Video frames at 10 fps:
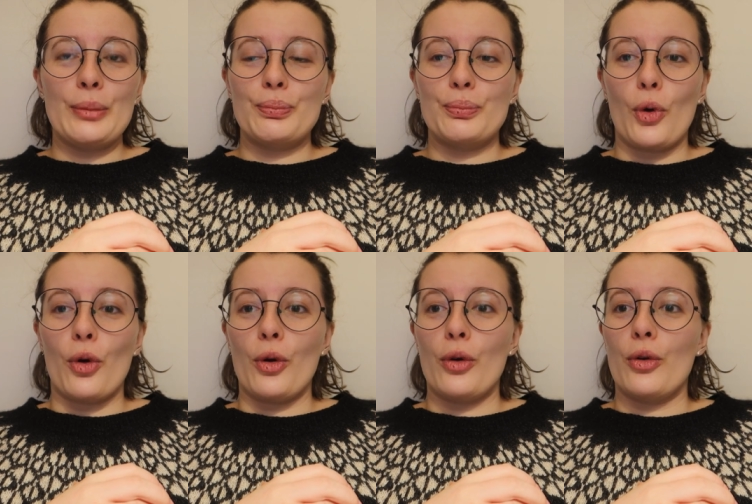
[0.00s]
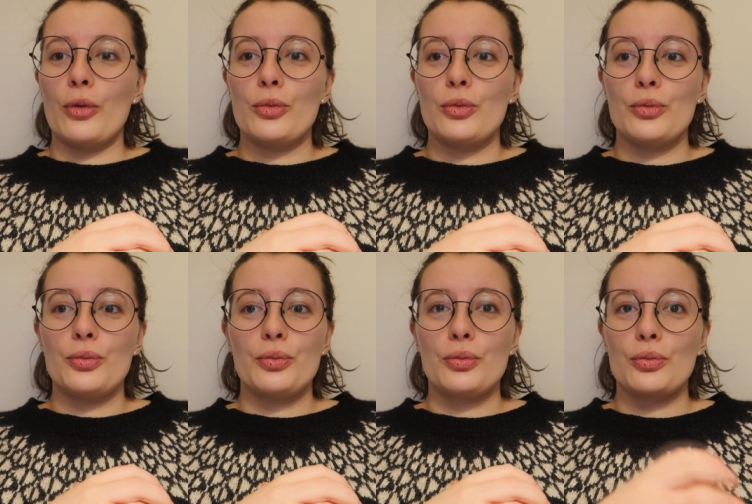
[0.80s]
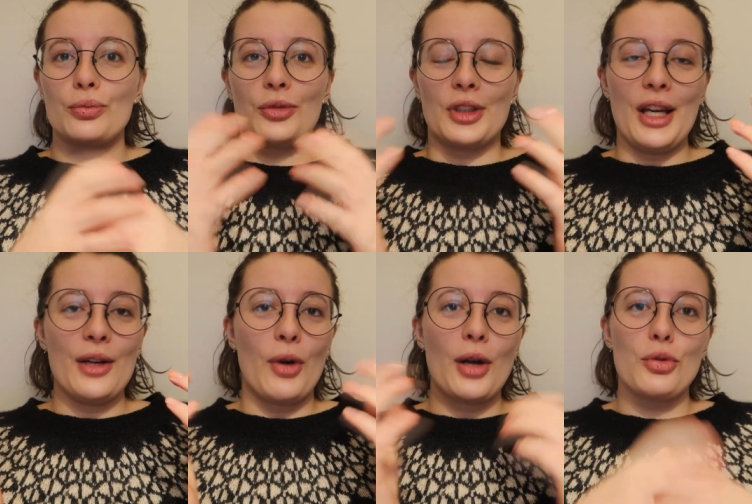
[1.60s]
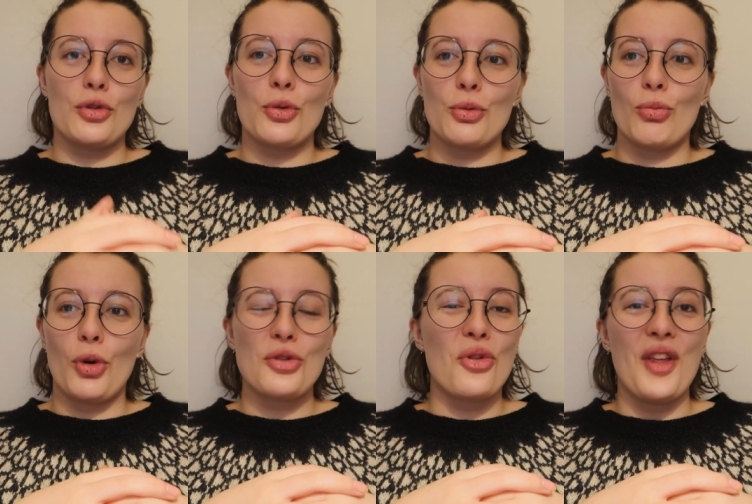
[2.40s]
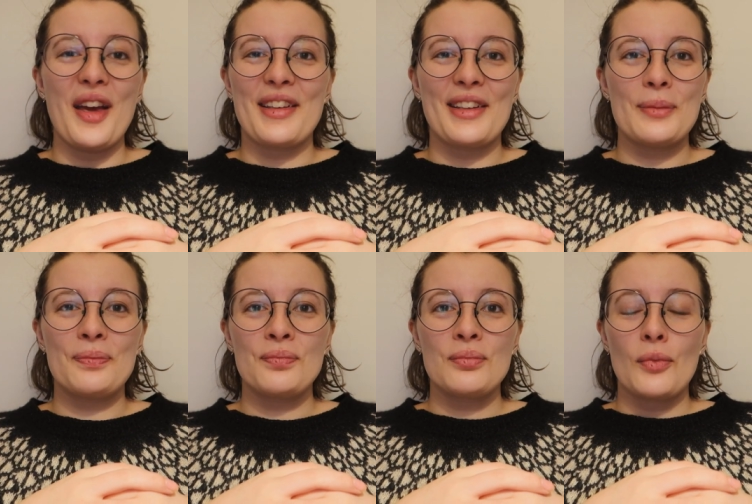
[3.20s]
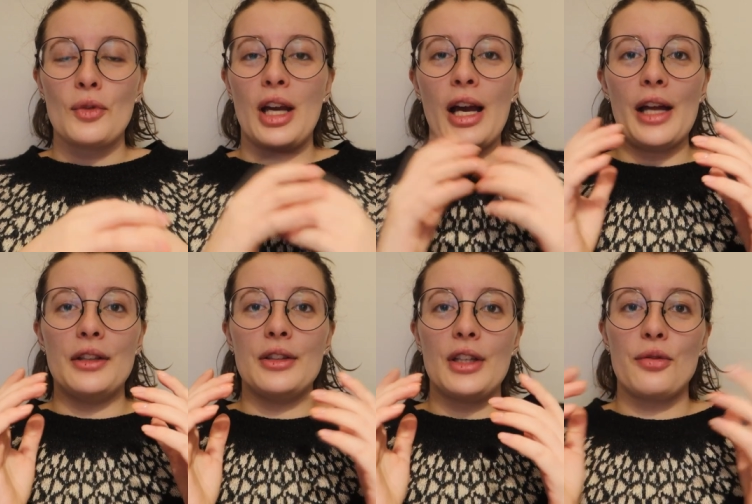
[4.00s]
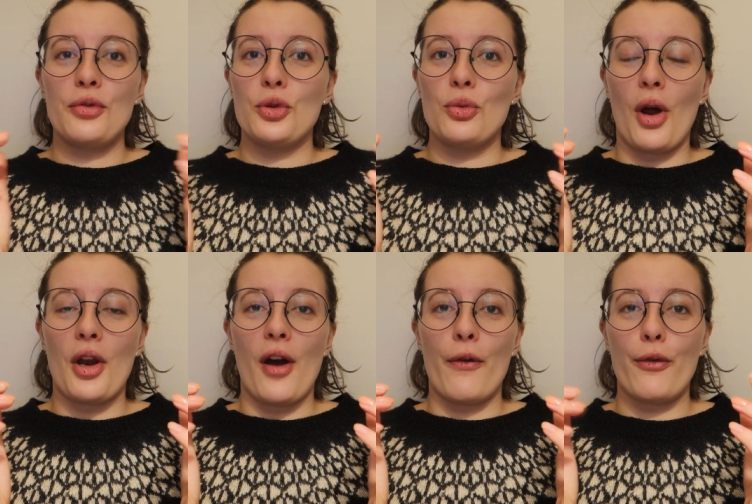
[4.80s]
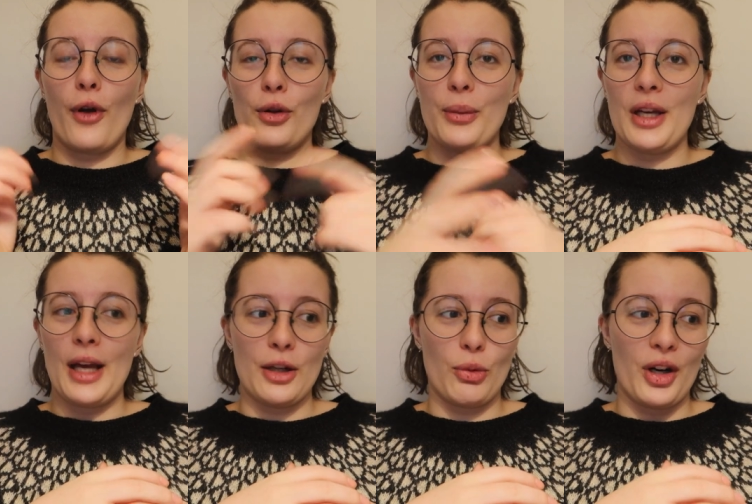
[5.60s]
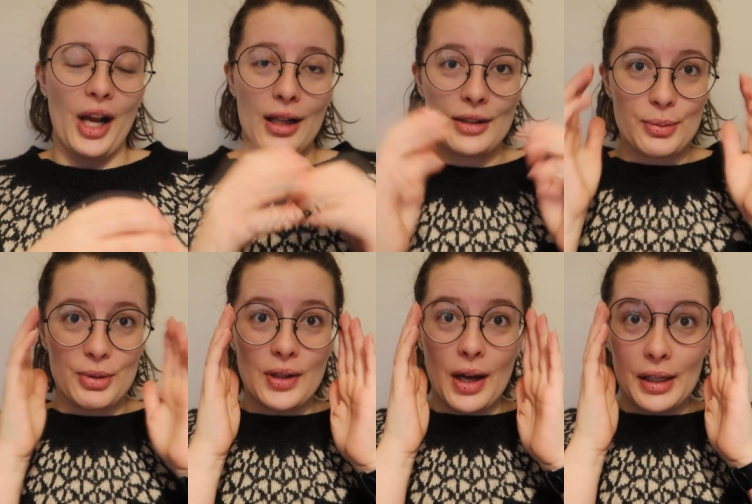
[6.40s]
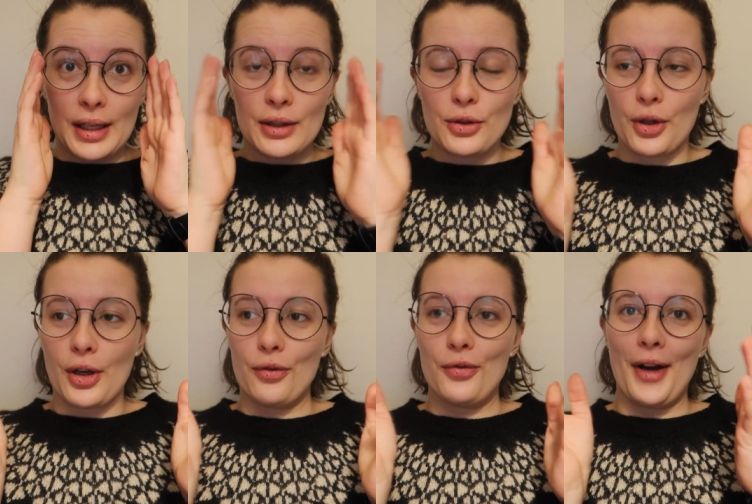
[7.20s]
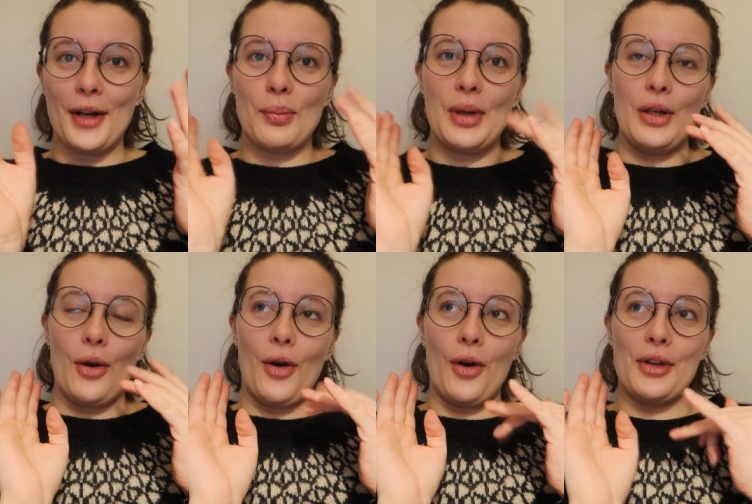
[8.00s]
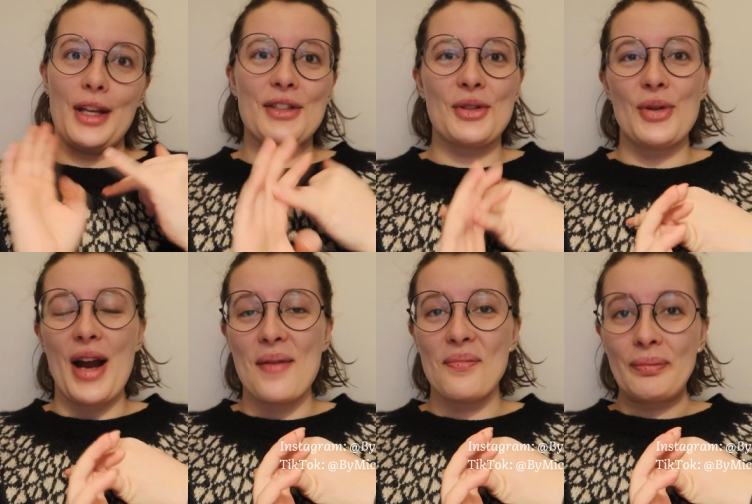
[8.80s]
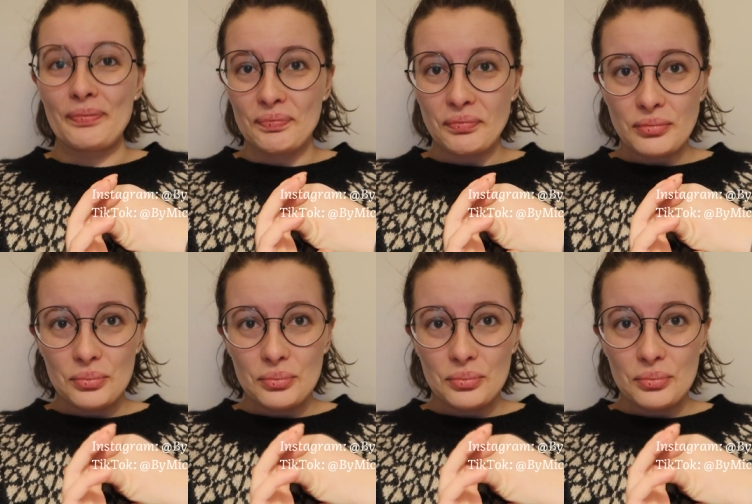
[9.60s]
um, or yeah, write what you, what you think. And if you want to follow me anywhere else beside here, you can find me on Instagram